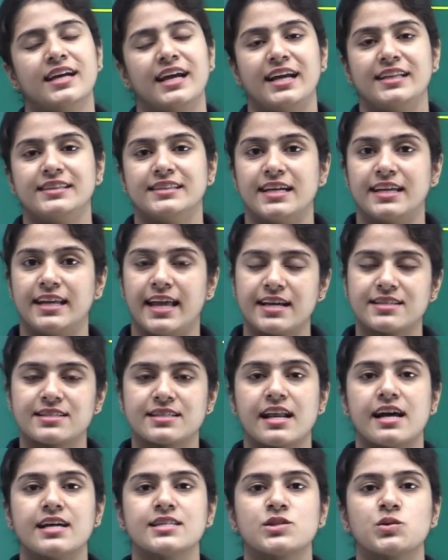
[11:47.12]
In the
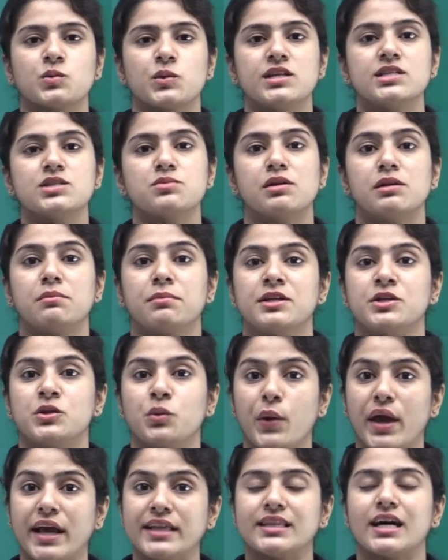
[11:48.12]
next class, students will be
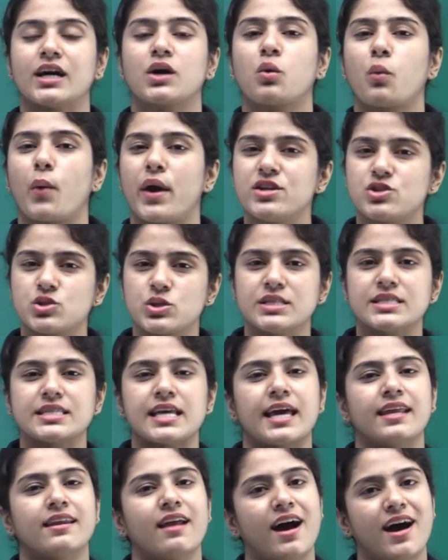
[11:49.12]
doing the questions
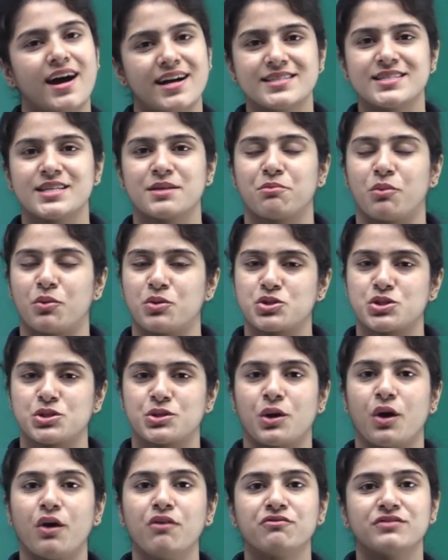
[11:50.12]
and answer
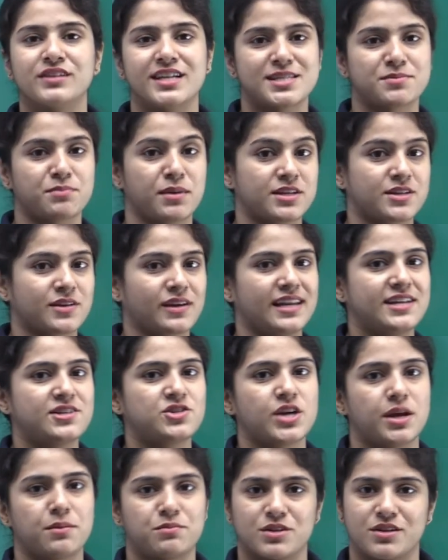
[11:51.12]
portion of this particular
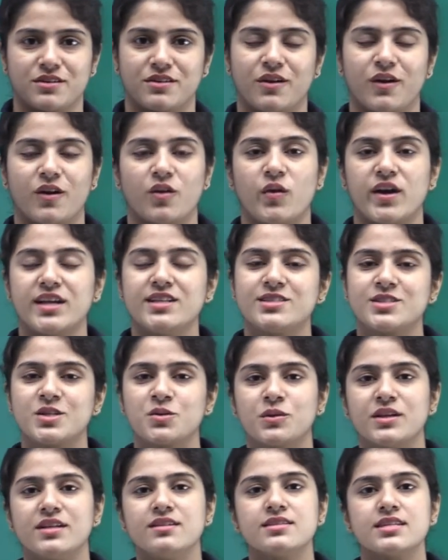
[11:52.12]
chapter. All right
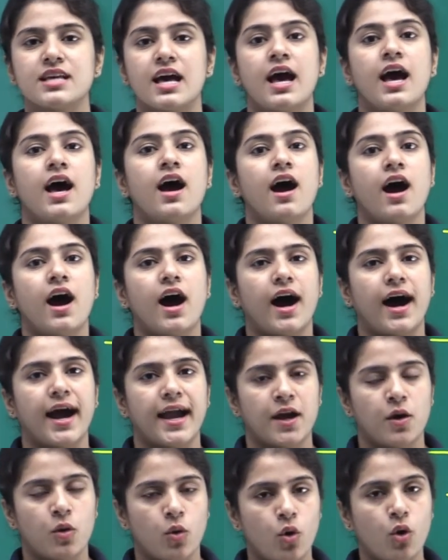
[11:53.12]
students,
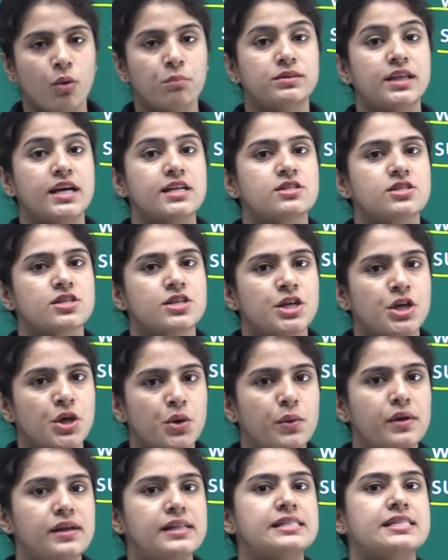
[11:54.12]
I hope that
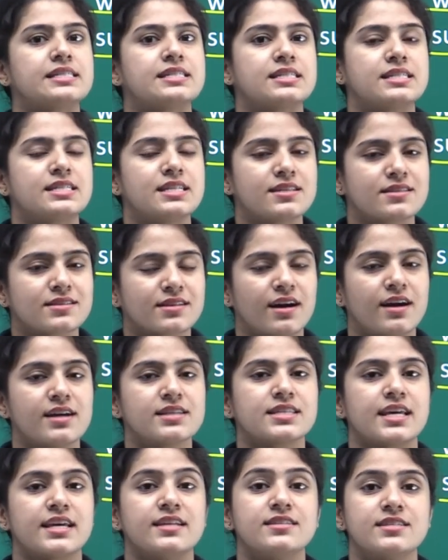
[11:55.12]
you will
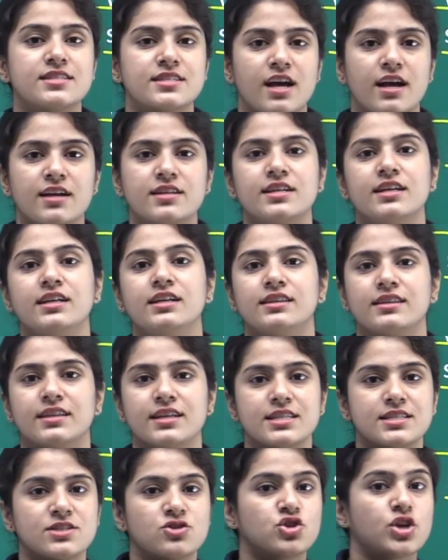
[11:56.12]
discuss and study
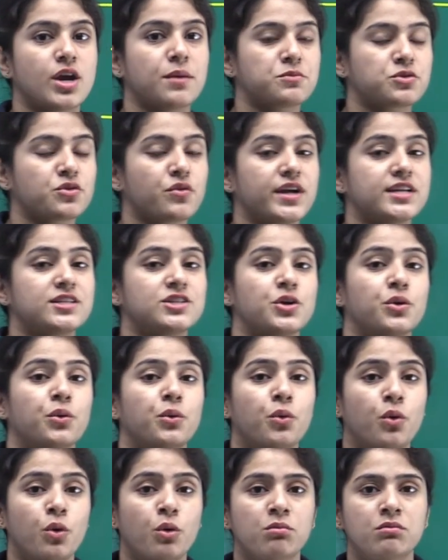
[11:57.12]
this chapter at your
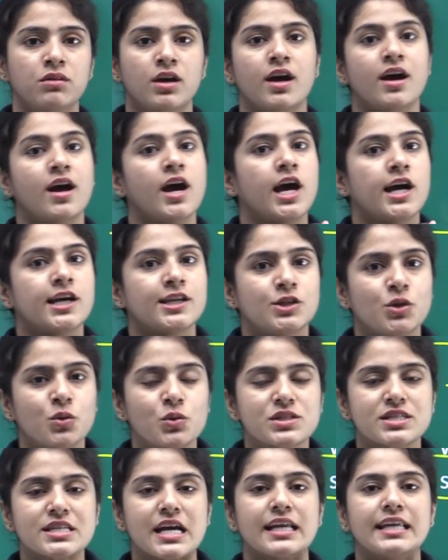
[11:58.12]
home.
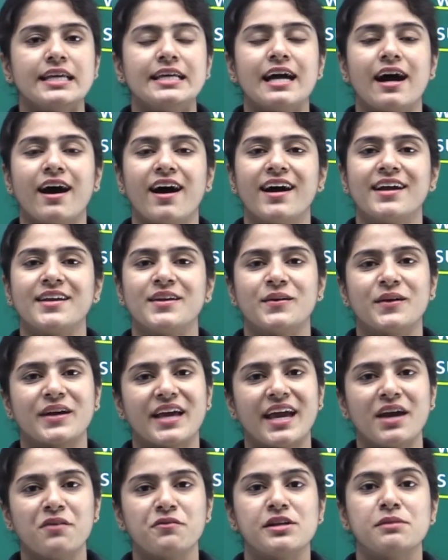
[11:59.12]
Do study hard.
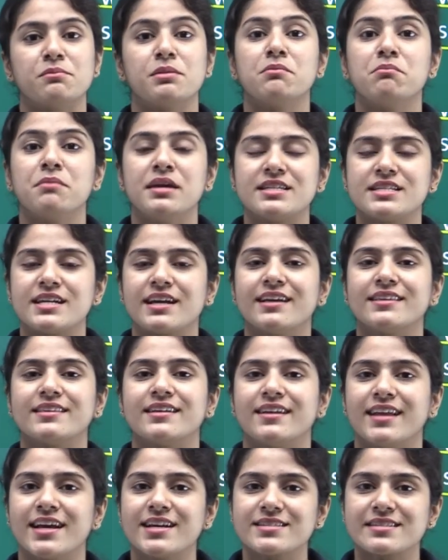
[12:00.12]
Okay, we'll be meeting in
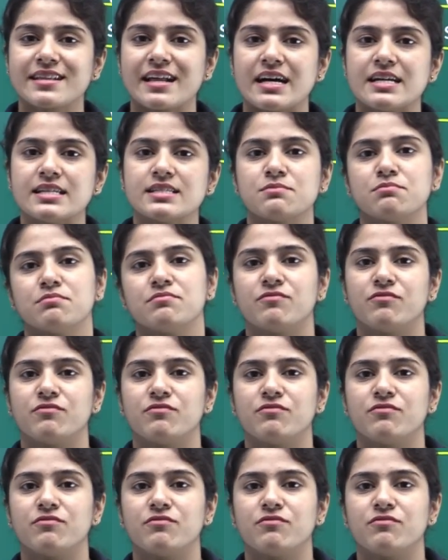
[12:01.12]
the next class